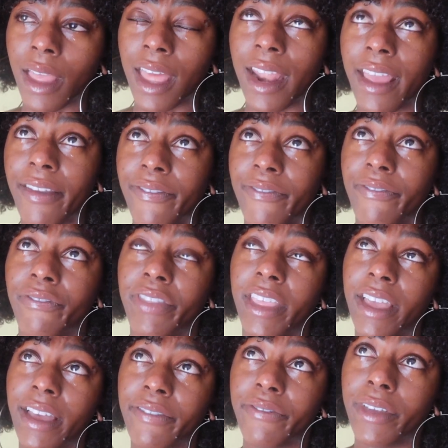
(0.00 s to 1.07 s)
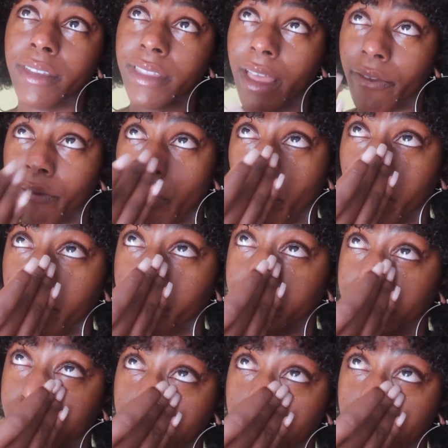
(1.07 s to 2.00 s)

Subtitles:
And I think I felt that void for